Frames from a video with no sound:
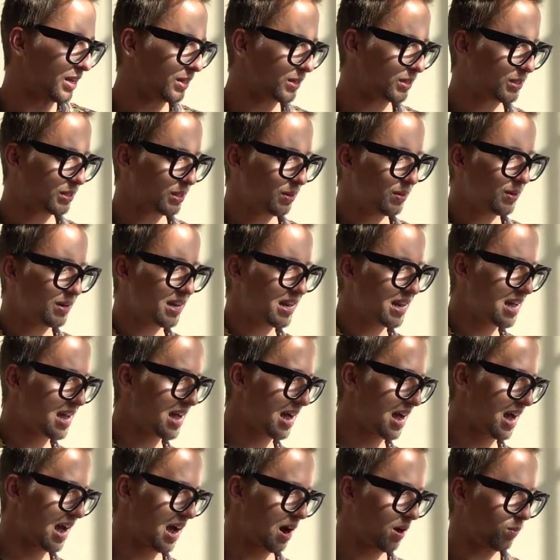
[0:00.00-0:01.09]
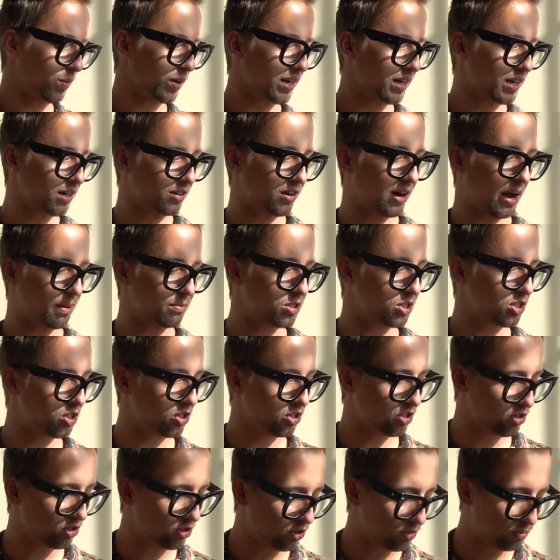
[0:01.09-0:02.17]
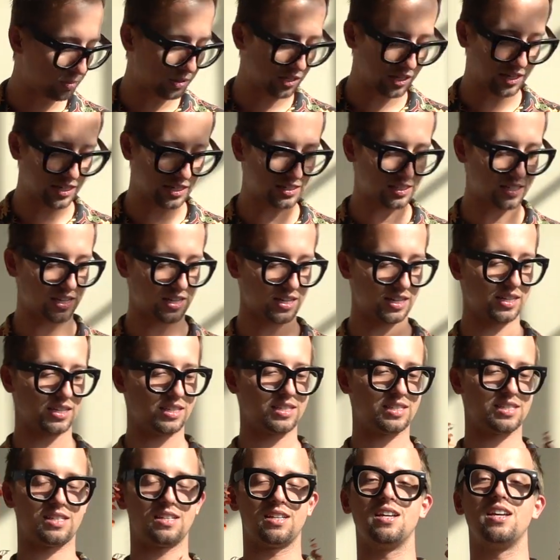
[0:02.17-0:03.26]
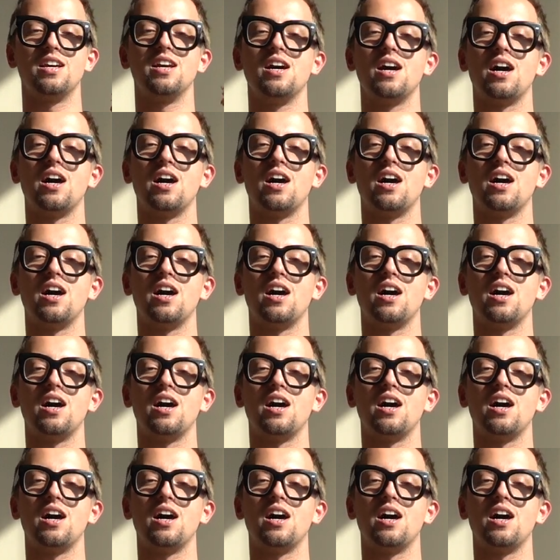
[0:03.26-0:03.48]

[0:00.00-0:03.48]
So now we're going to grab two pieces